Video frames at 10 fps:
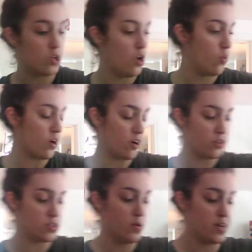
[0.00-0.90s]

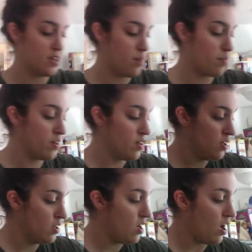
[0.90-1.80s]
coworkers who ended up
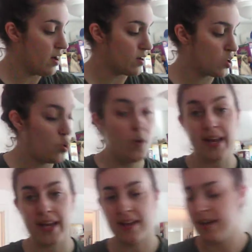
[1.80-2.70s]

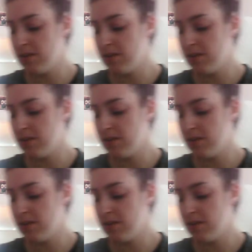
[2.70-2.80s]
quitting.